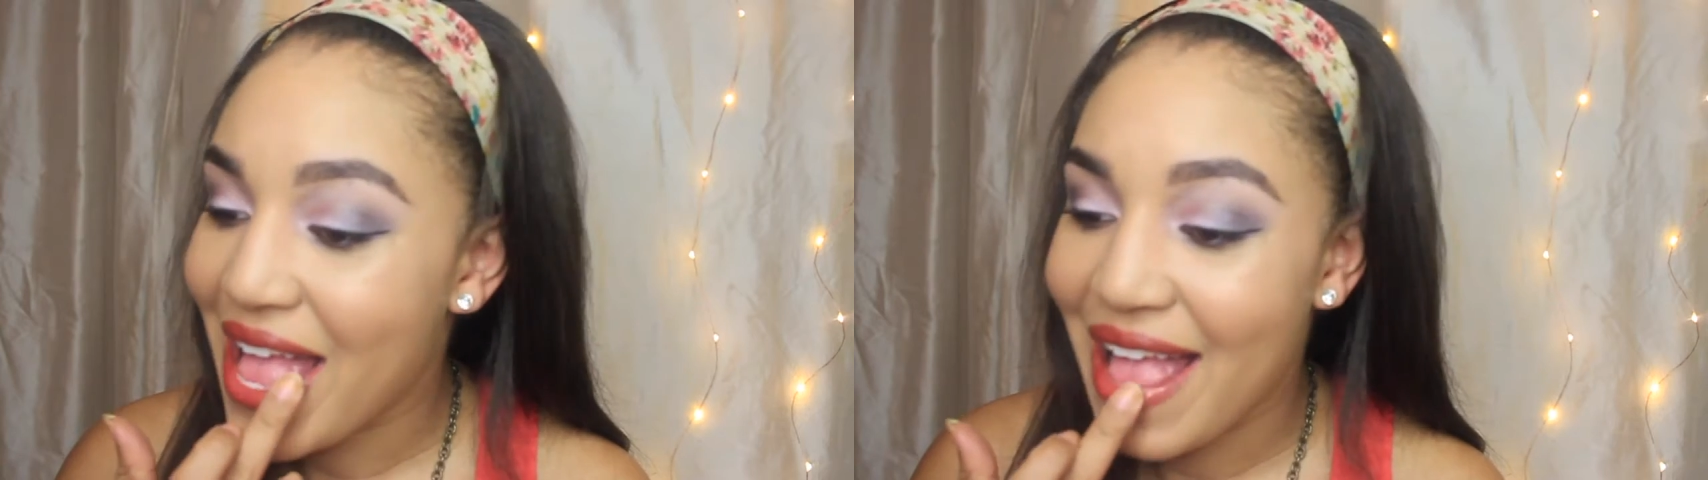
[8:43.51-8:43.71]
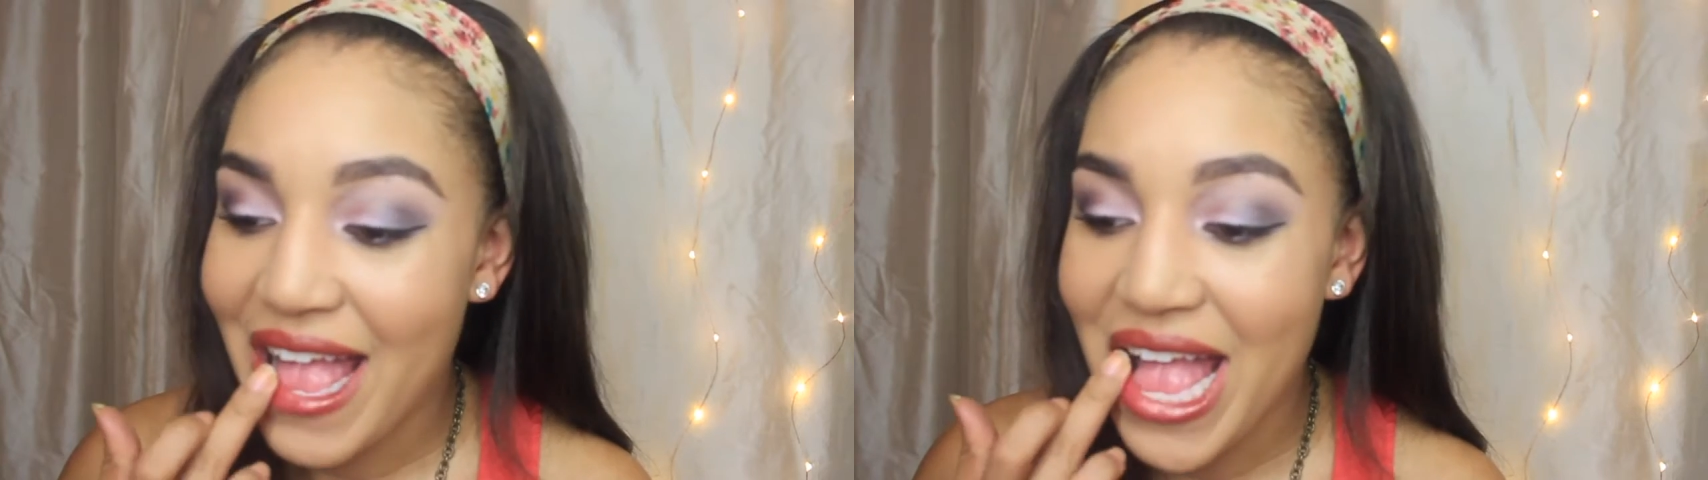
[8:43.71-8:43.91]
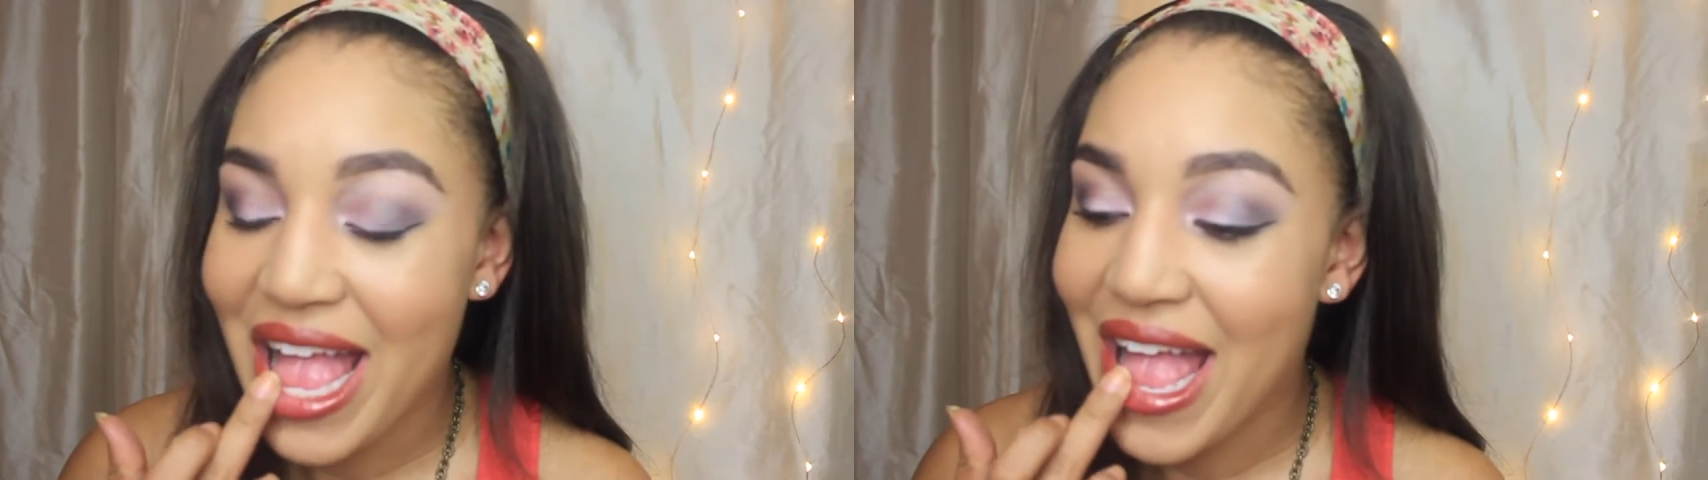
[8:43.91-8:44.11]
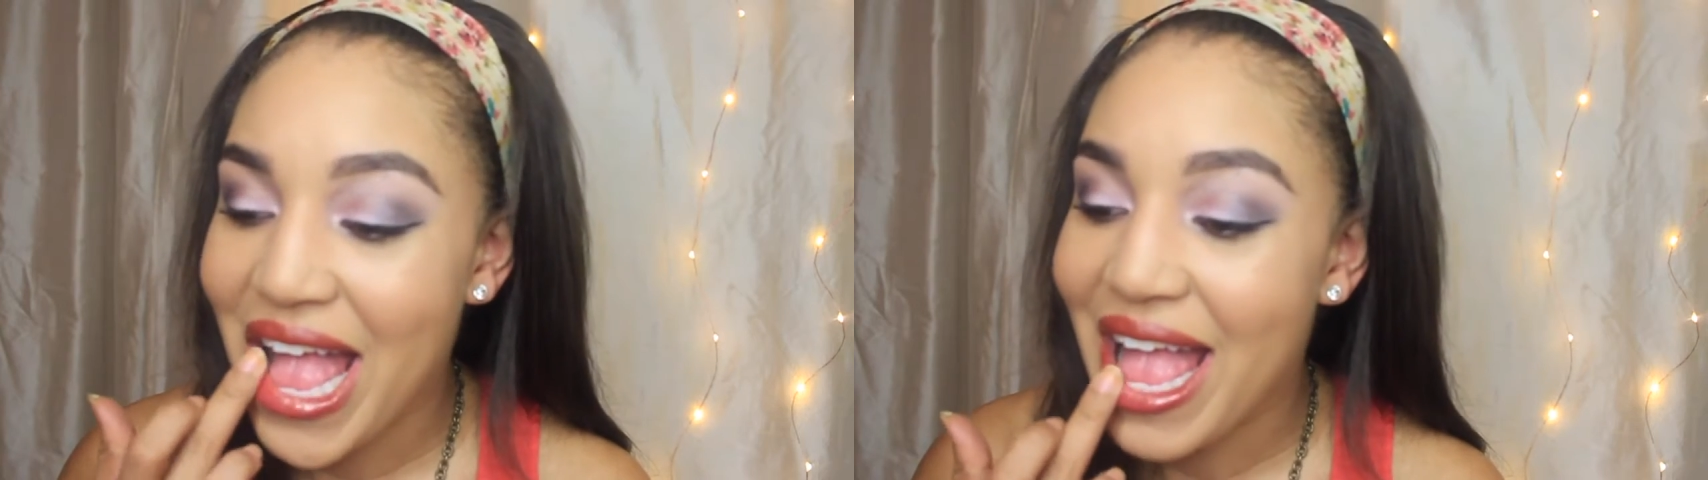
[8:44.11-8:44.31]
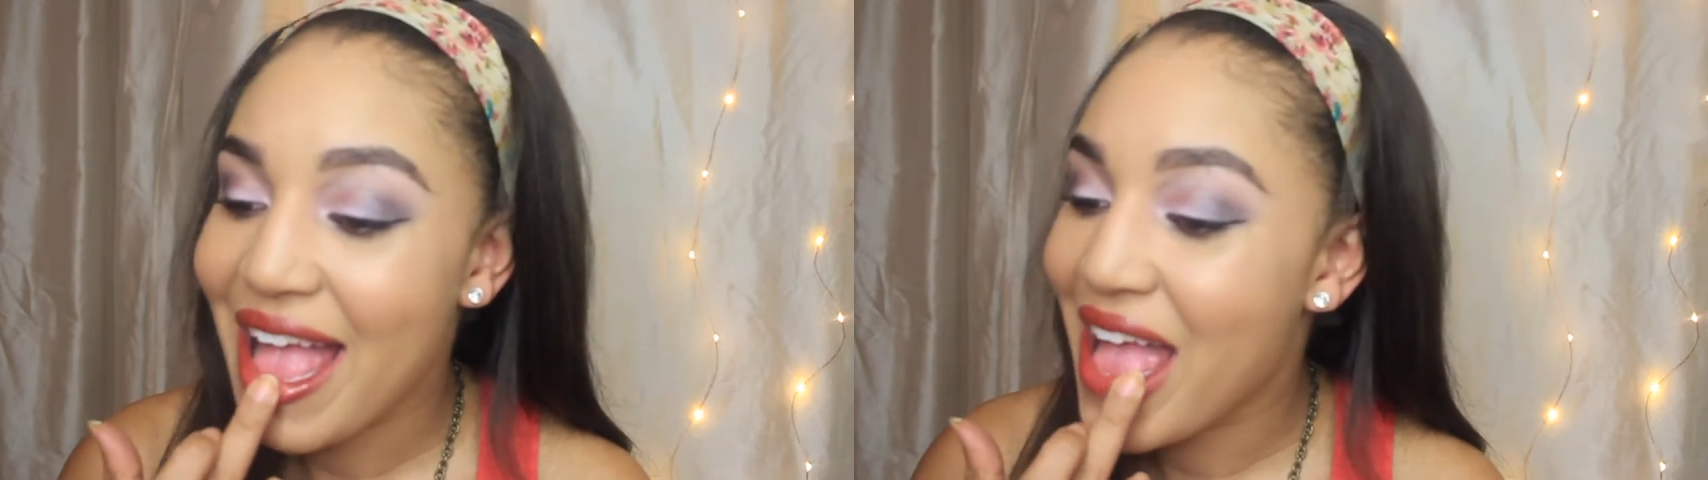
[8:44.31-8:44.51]
down this
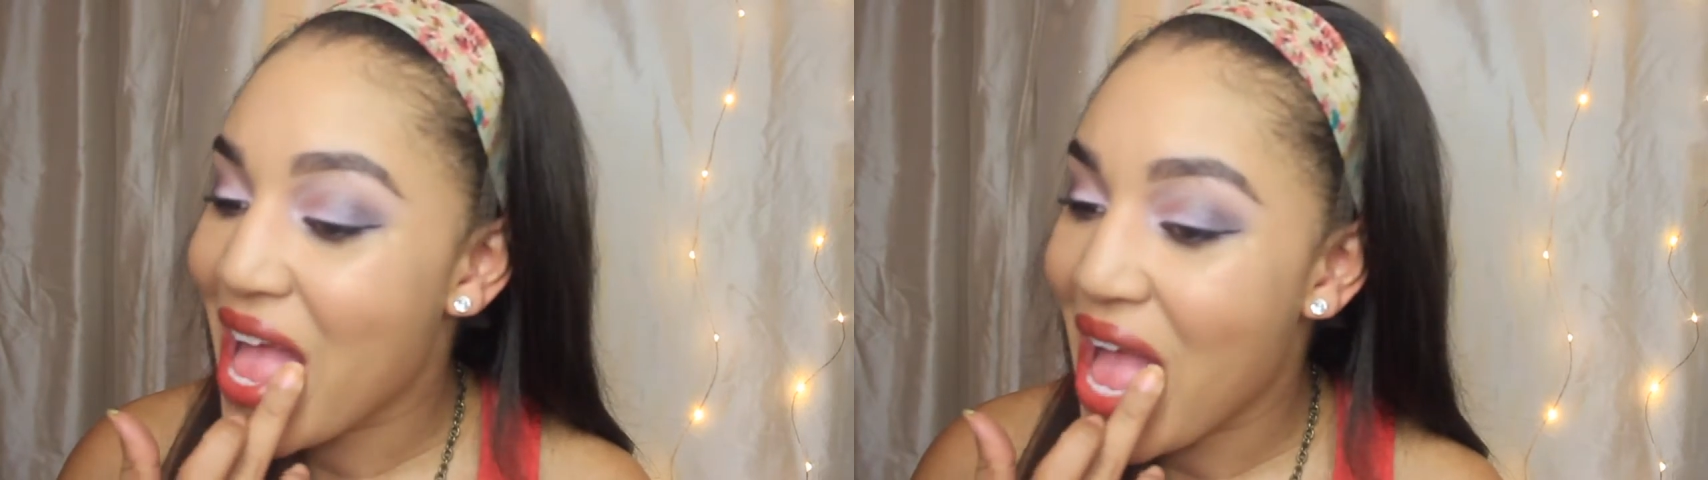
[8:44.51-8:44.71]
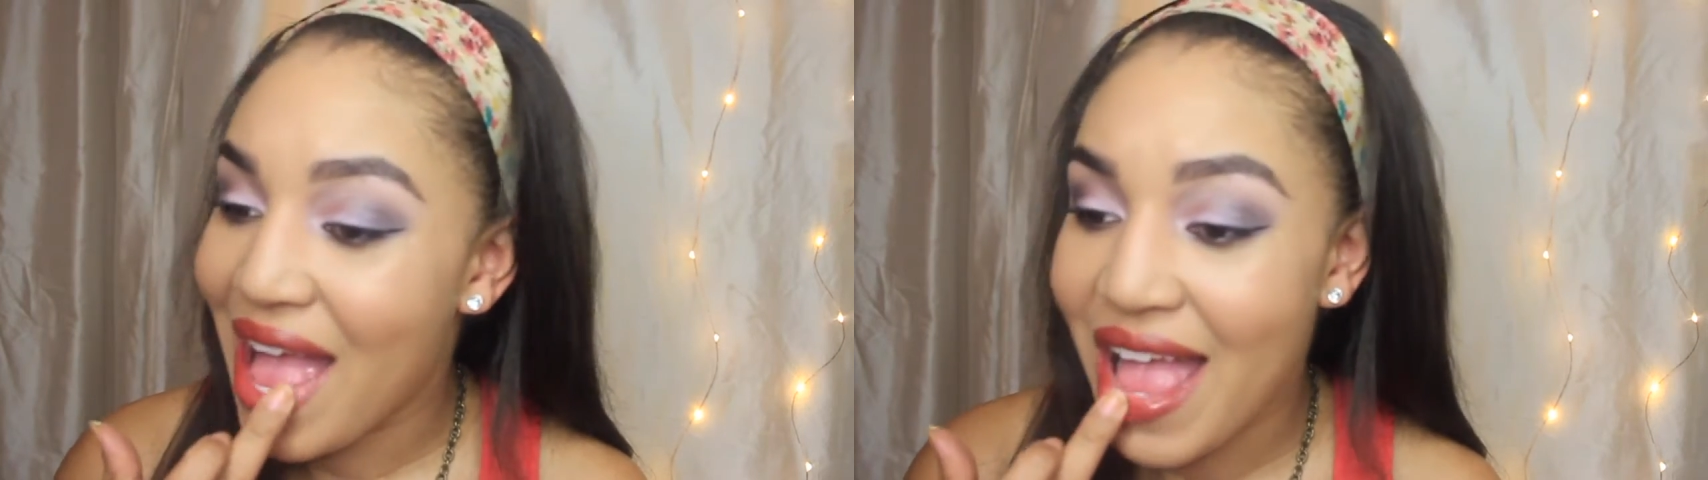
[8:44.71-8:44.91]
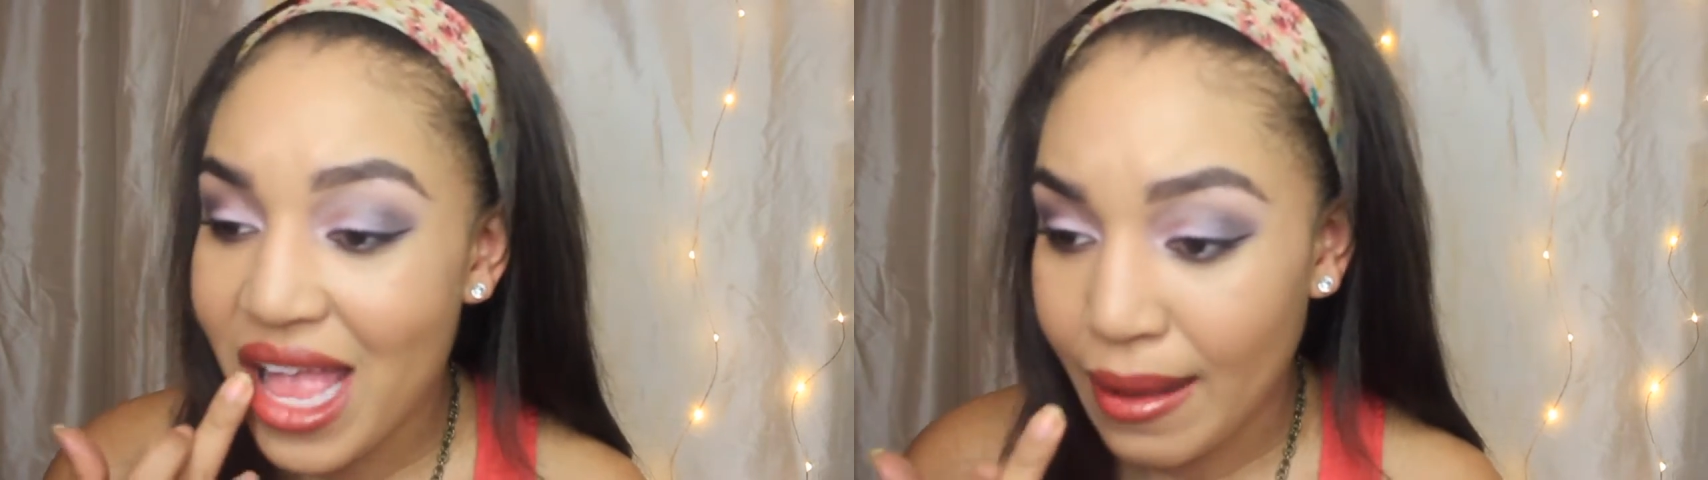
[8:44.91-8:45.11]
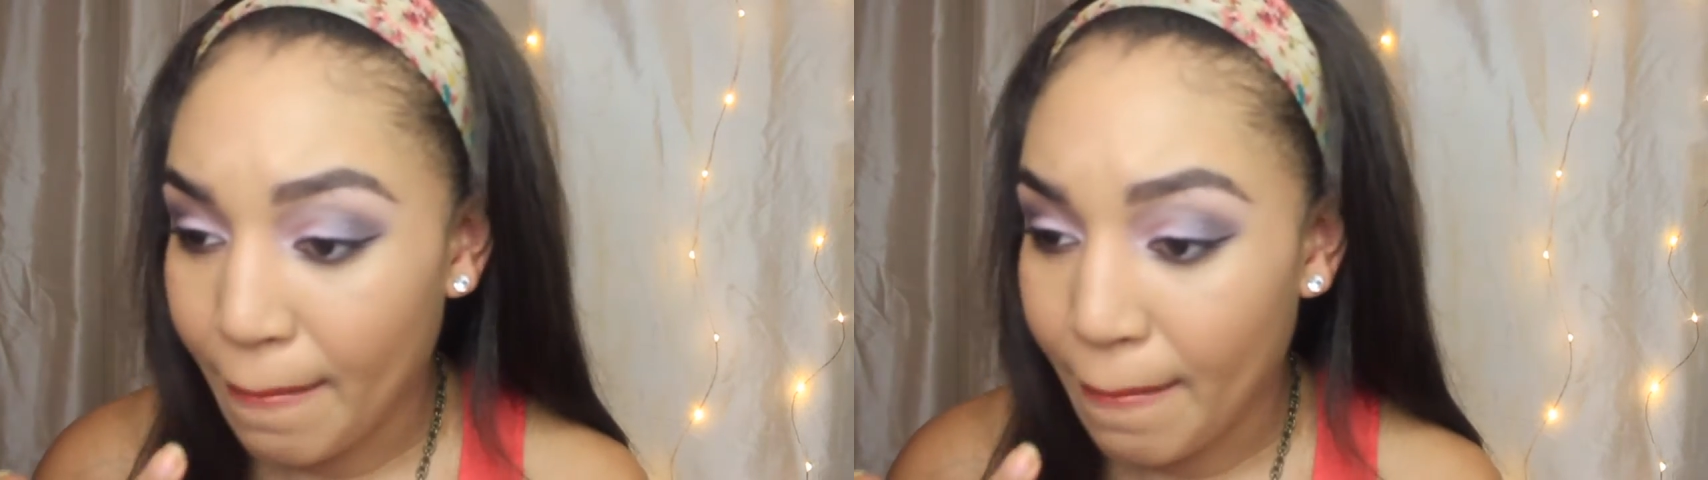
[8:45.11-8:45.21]
orange a little bit.